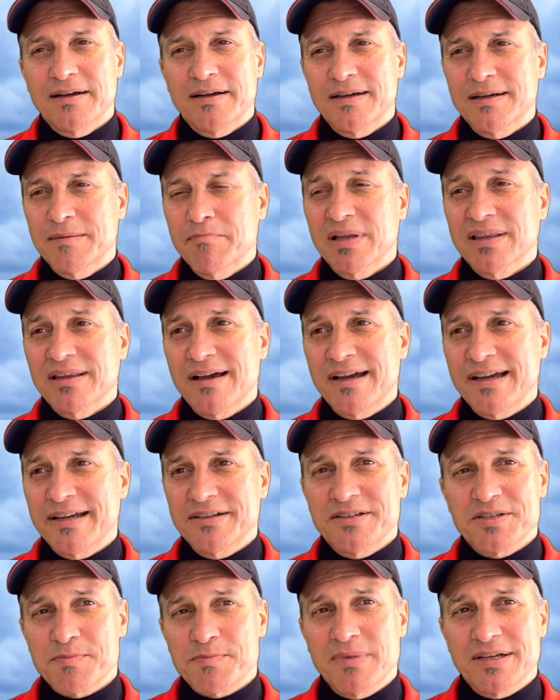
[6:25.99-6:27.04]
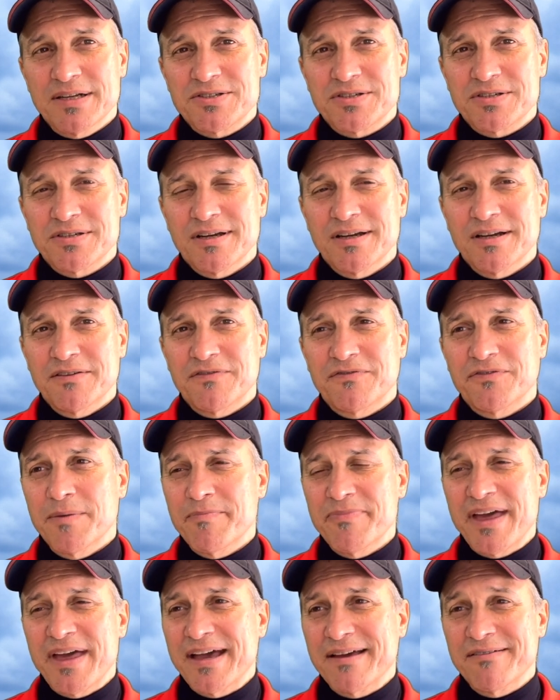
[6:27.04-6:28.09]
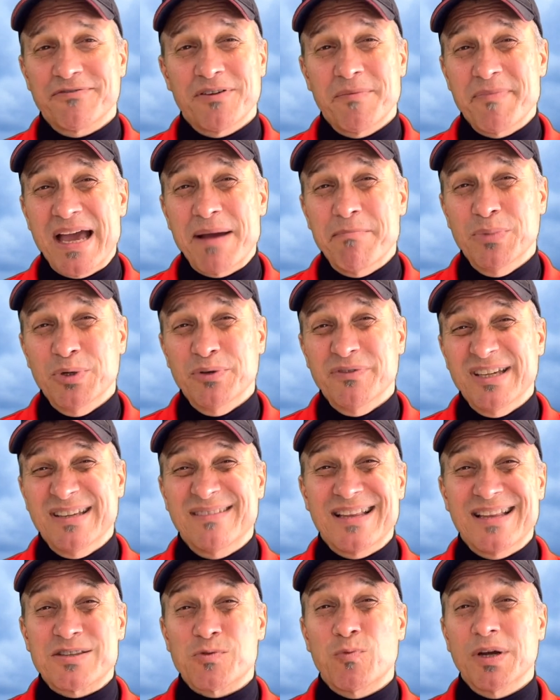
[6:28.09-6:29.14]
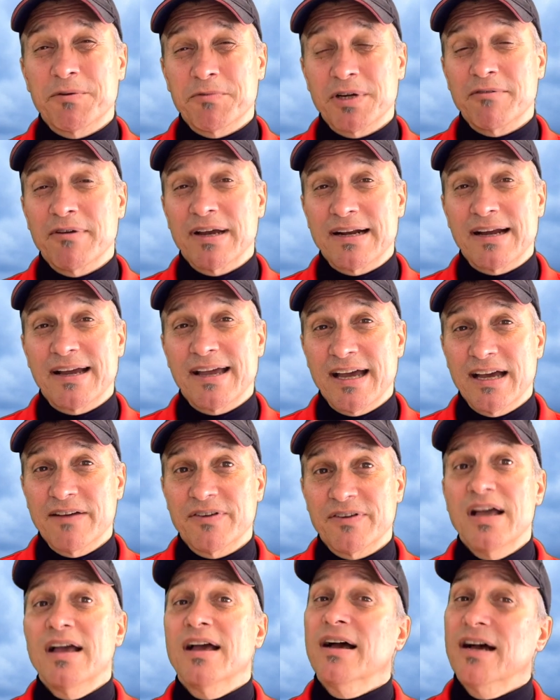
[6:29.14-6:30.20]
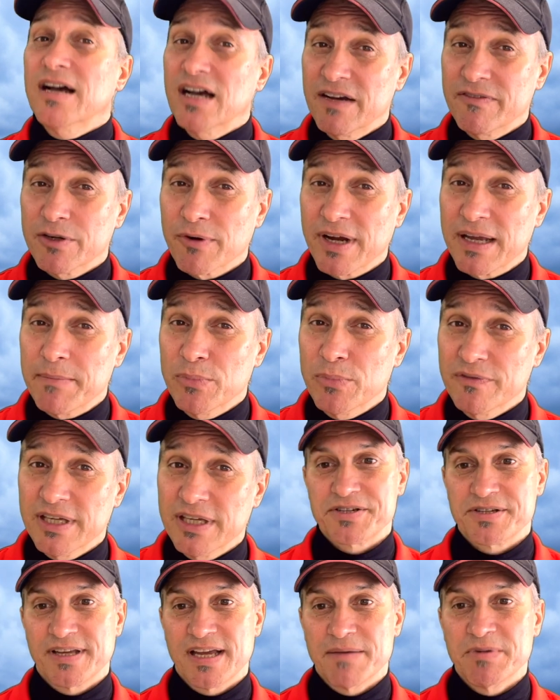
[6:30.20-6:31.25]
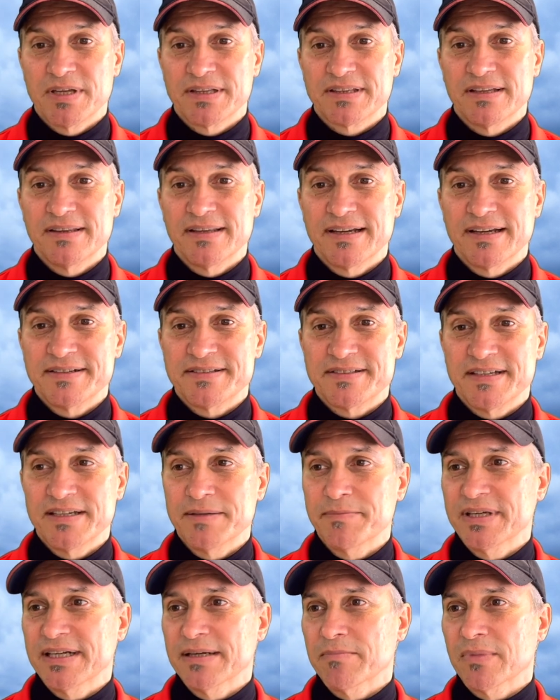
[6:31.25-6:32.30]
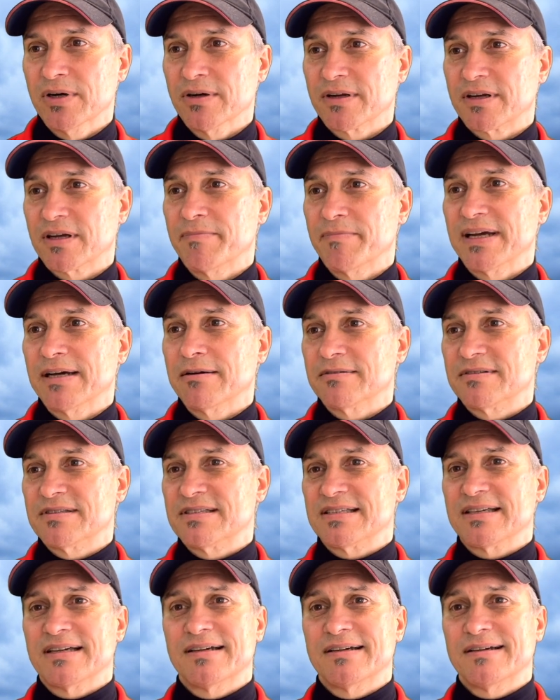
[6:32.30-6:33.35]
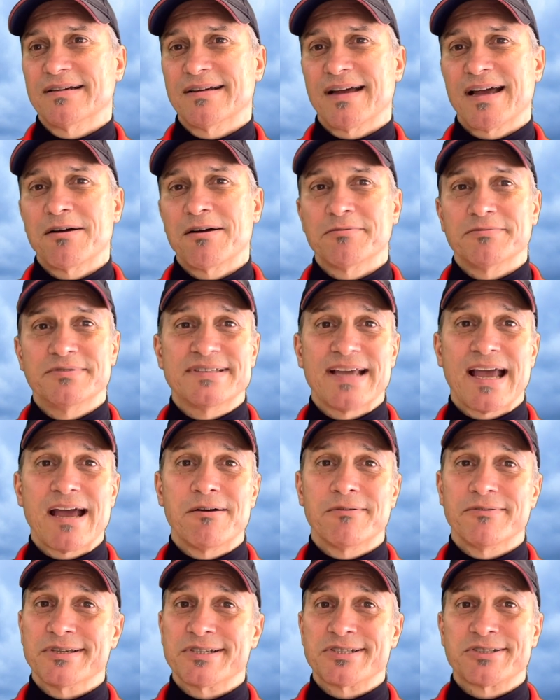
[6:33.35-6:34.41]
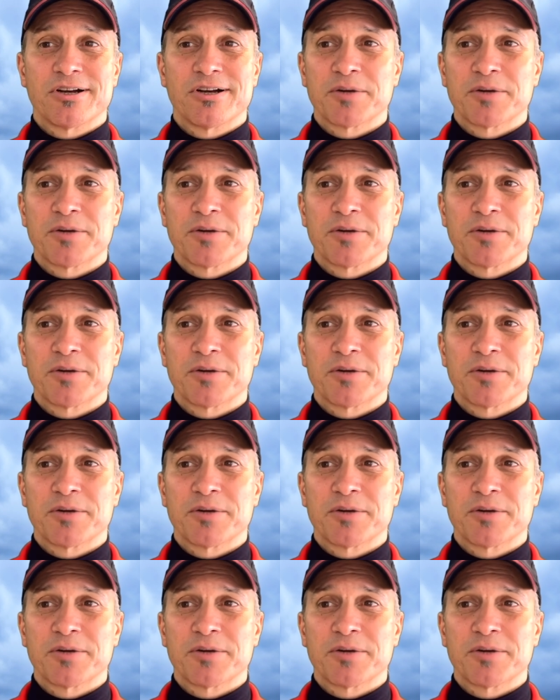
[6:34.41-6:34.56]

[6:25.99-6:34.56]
maligned as much from that movie. That's one regret I have of a great movie. I'm at the 19-minute mark about how down the shark